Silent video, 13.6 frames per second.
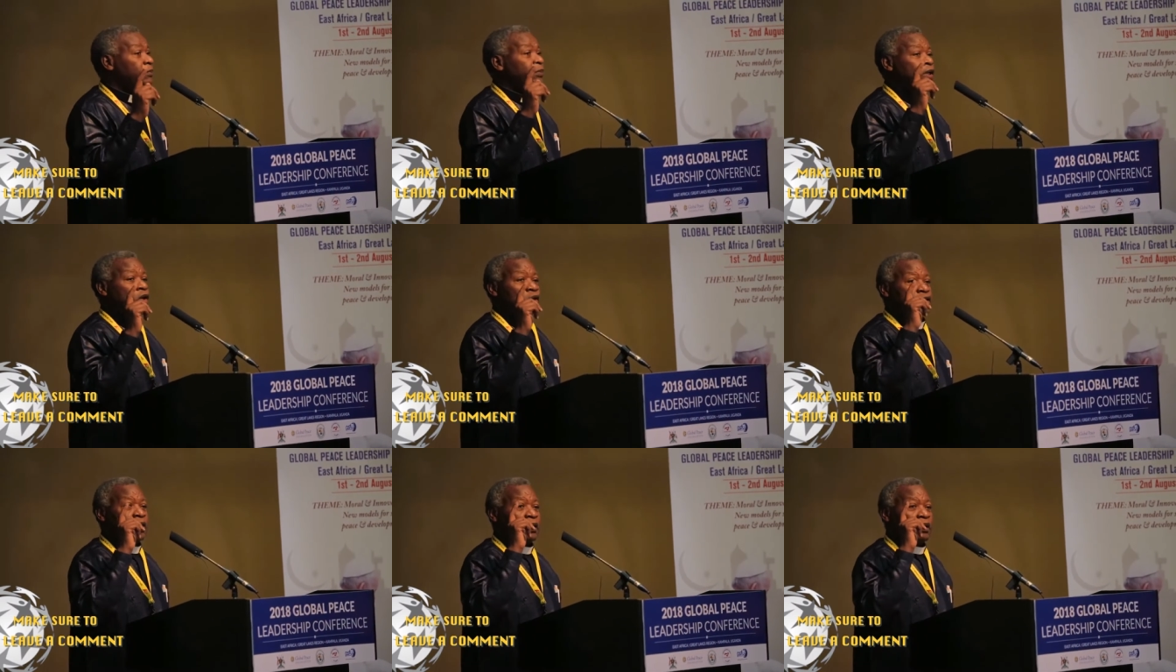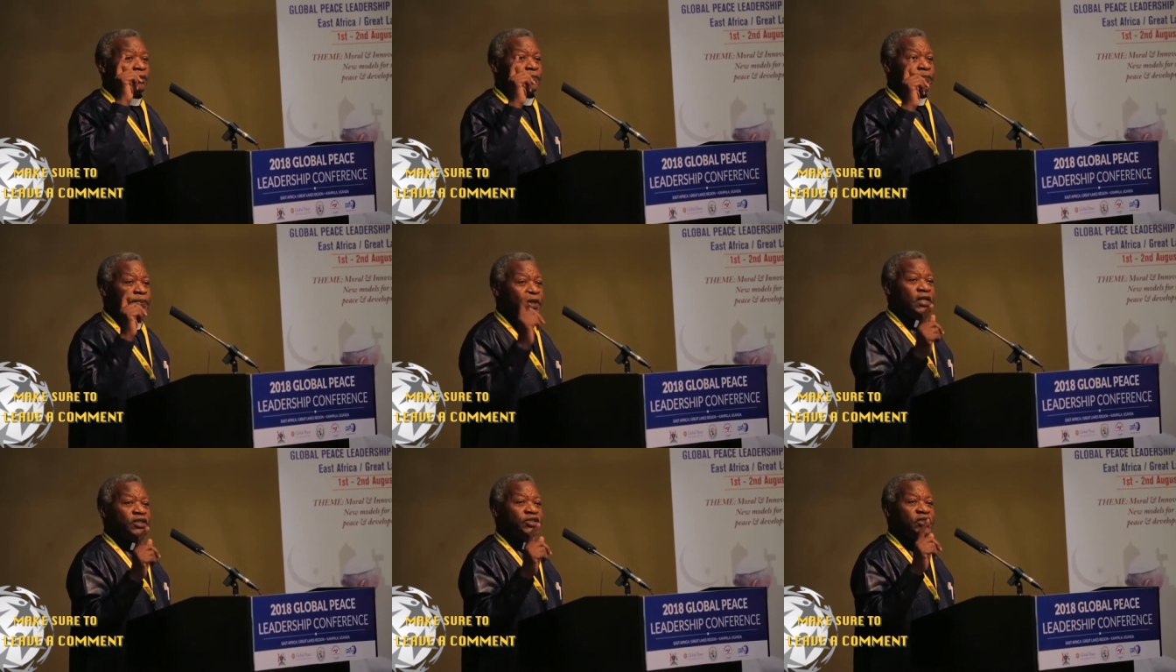Because
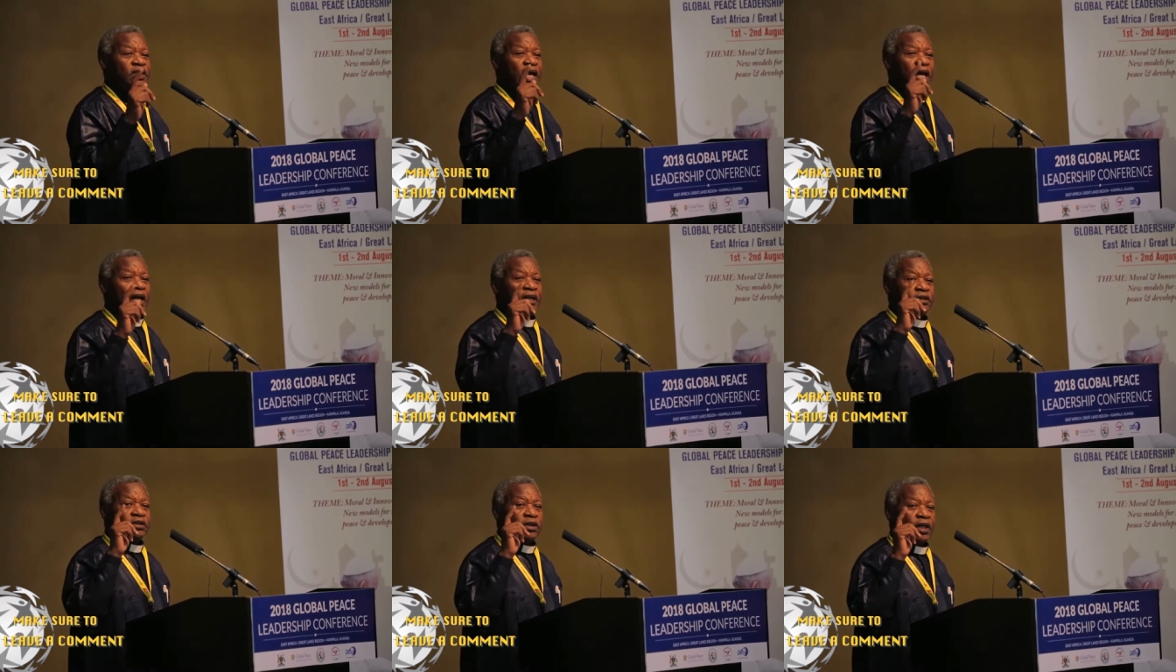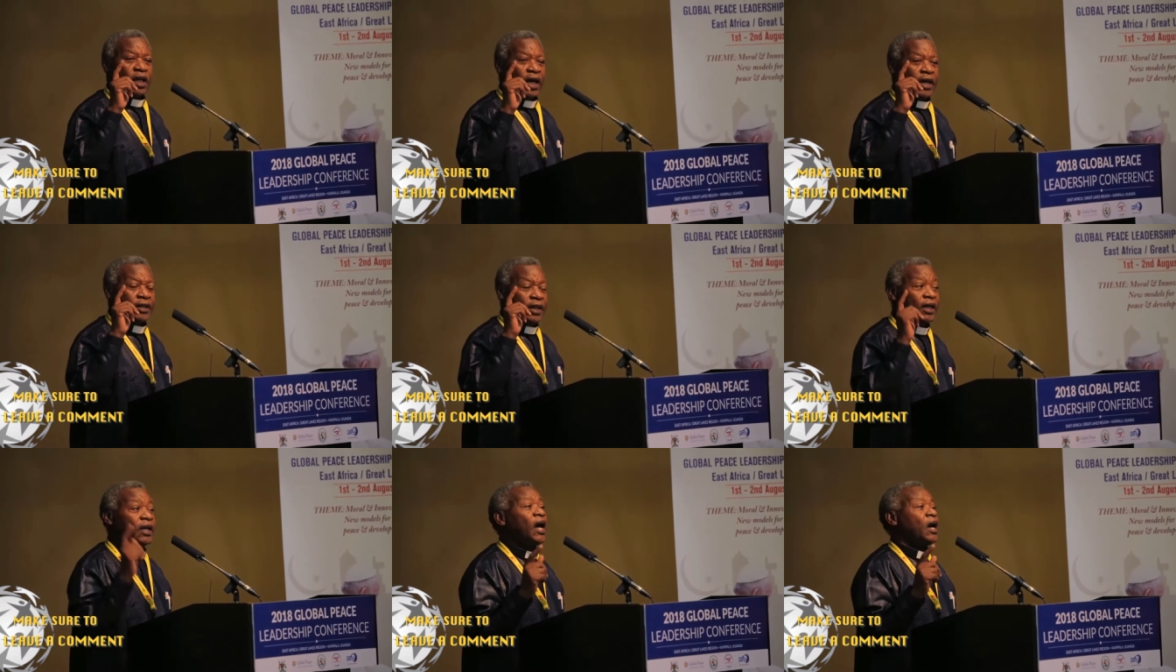peace and
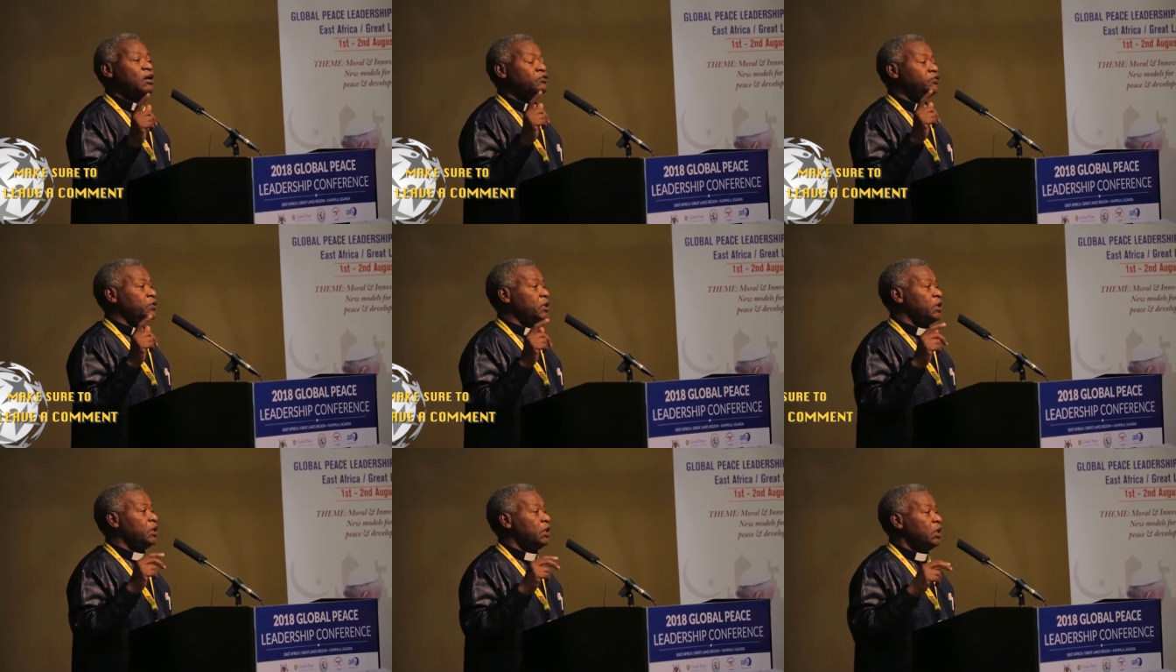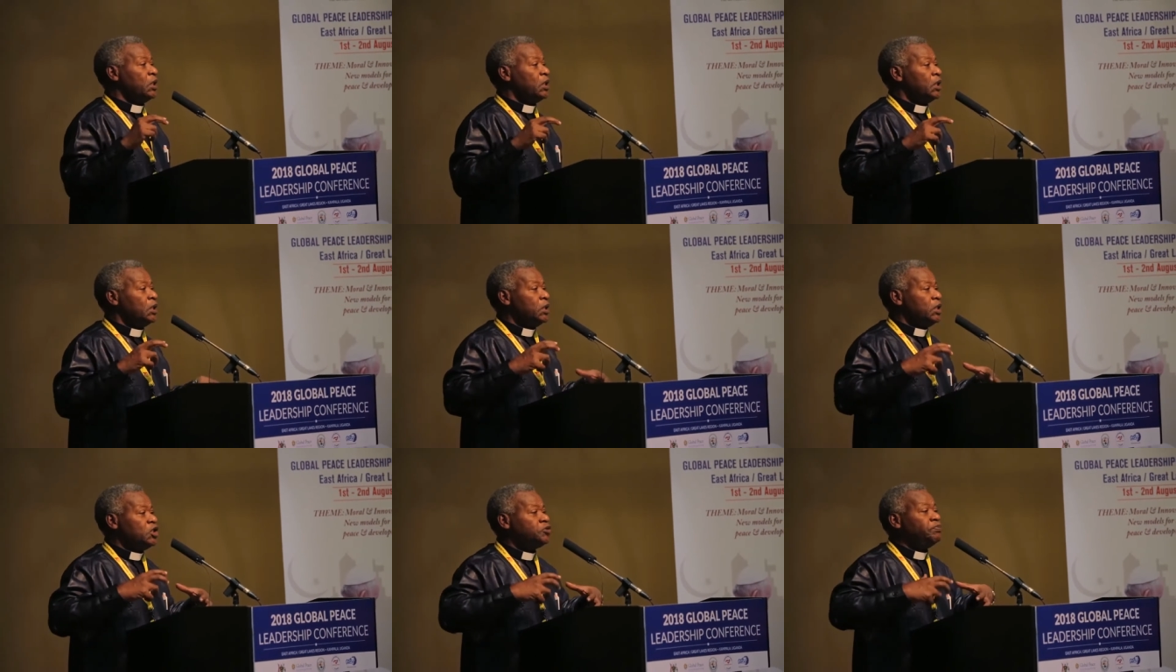love
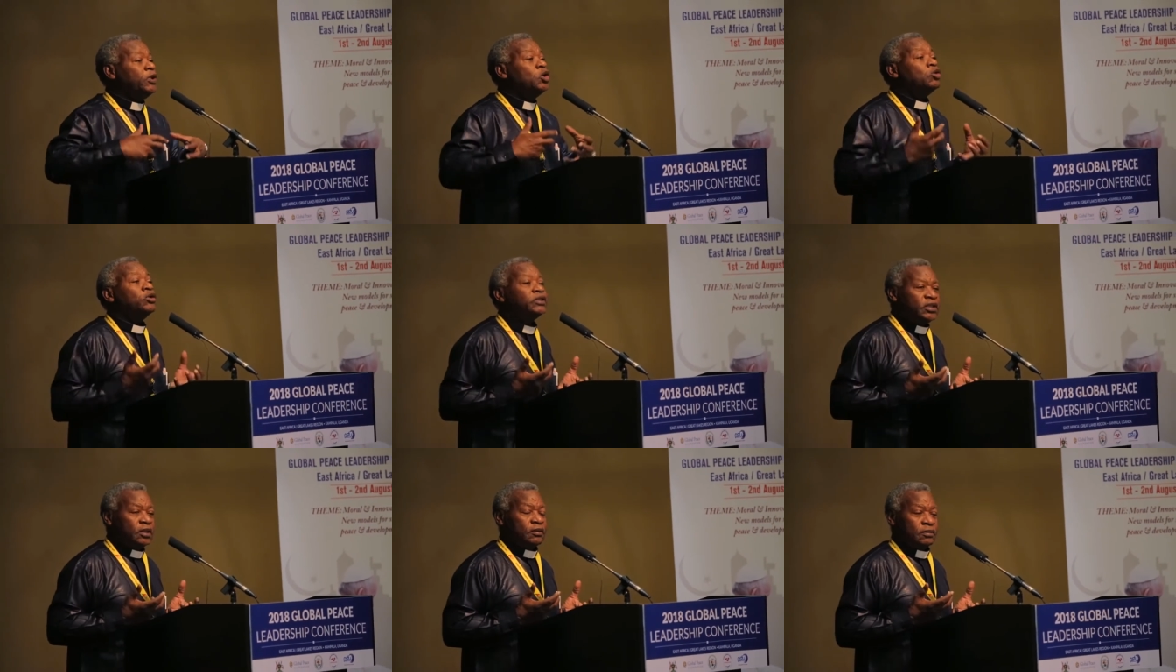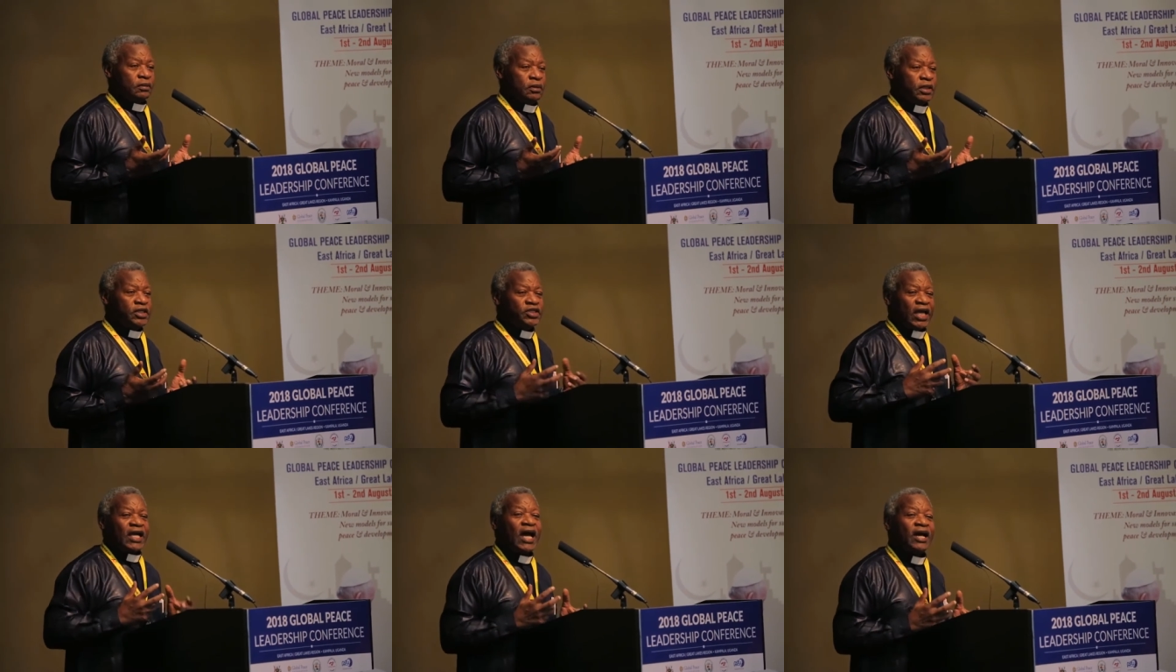is built,
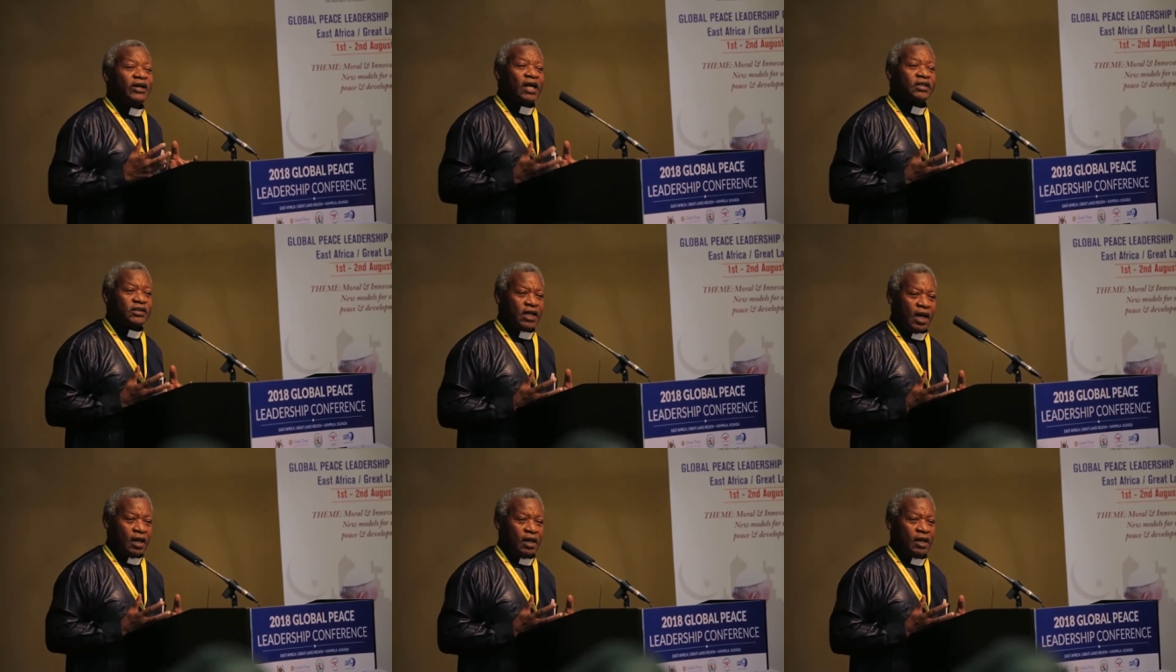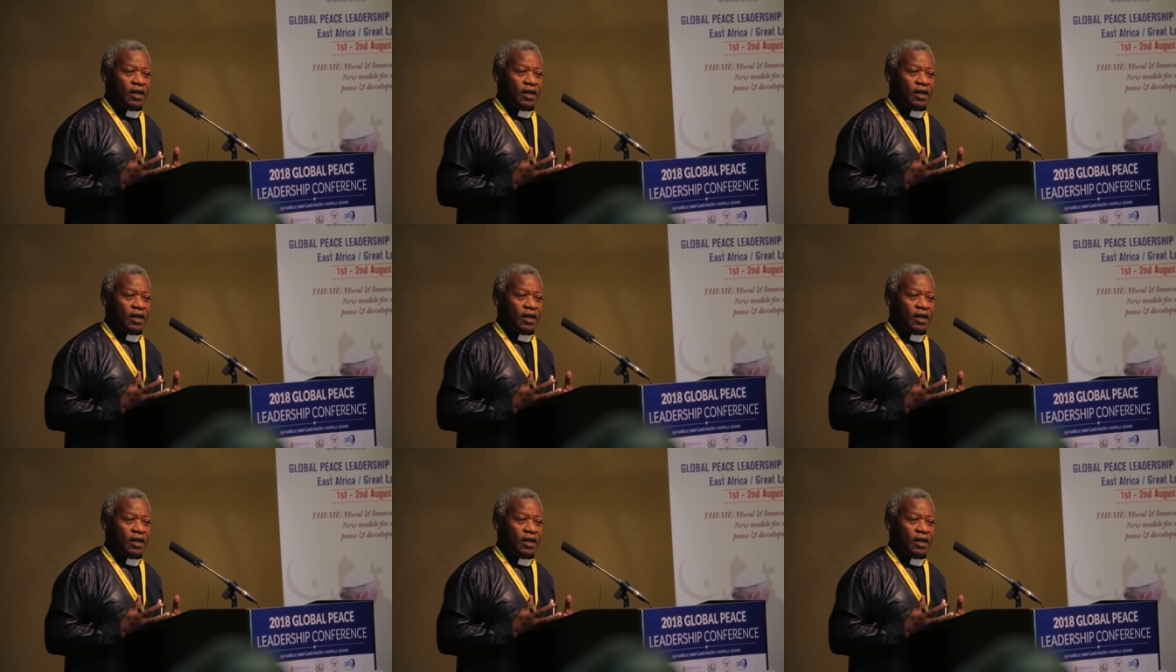it's a character.